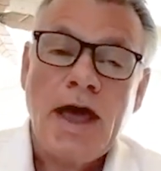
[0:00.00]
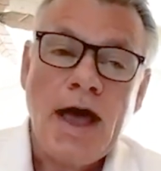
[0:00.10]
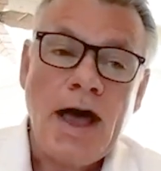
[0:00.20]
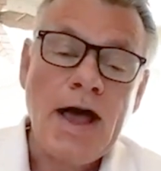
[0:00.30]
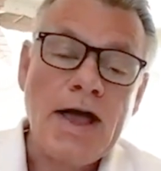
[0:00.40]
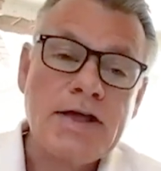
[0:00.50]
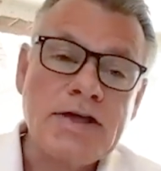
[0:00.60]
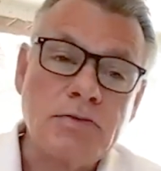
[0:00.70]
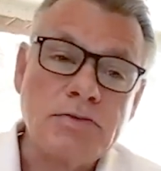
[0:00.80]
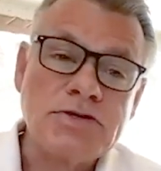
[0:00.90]
uh,
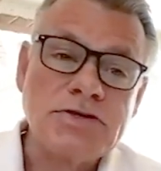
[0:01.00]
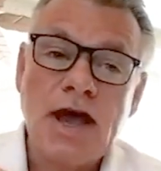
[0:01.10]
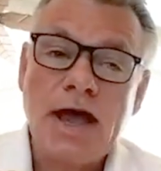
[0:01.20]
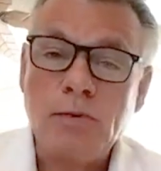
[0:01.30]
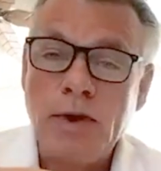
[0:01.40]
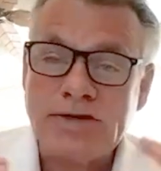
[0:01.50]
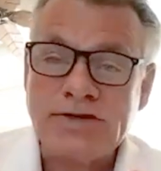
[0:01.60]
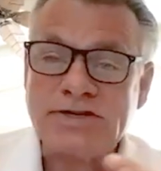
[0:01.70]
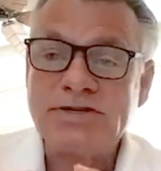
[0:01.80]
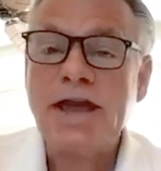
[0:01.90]
you know, sideways
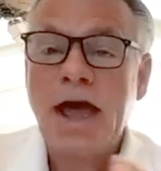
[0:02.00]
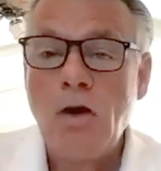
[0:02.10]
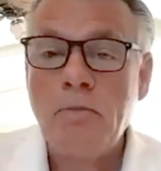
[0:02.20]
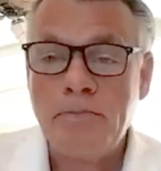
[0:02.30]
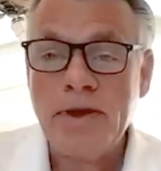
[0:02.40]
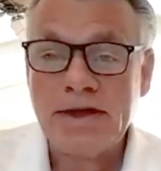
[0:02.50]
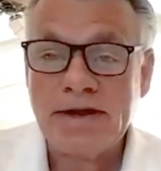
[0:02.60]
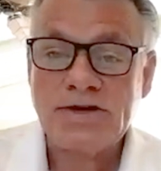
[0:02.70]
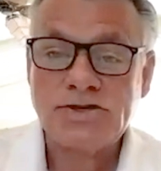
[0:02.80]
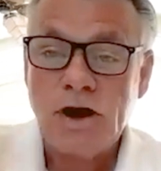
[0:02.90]
to see how big it
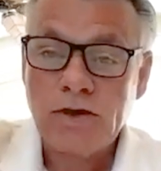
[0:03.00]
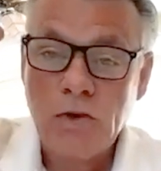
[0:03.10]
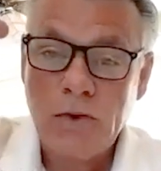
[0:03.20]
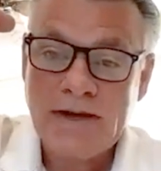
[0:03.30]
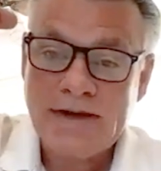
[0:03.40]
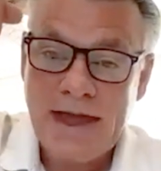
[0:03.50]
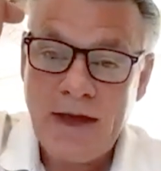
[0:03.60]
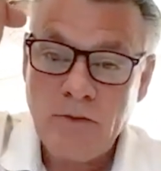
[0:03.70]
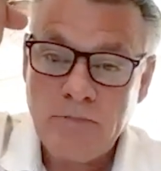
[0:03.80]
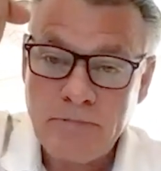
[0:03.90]
is, not going
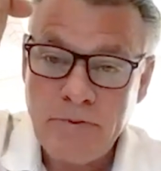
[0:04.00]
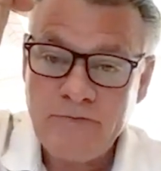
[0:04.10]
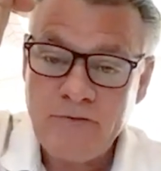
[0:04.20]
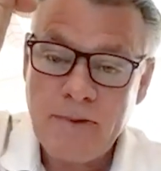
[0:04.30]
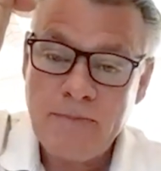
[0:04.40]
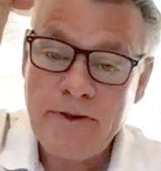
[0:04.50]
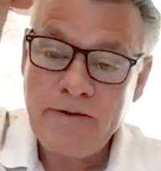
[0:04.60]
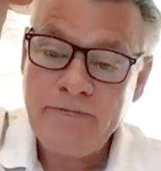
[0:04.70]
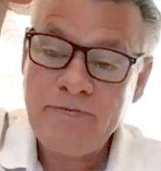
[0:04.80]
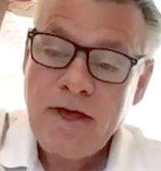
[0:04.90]
down from
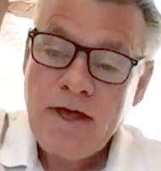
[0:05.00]
above,